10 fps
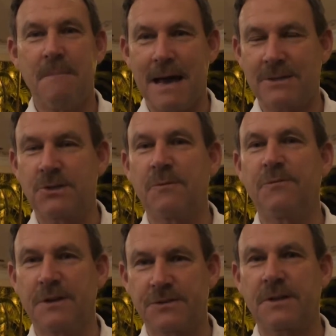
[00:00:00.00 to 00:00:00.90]
match up
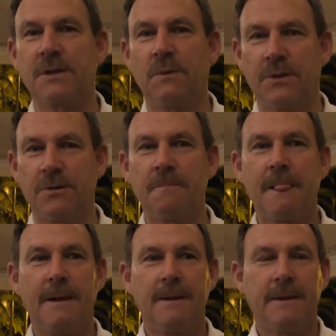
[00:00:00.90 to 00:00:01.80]
physically with them,
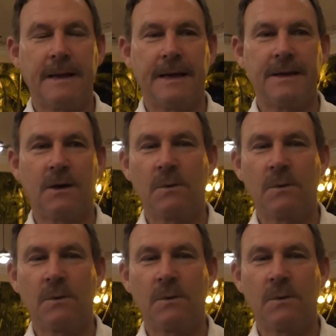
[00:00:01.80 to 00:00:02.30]
and uh,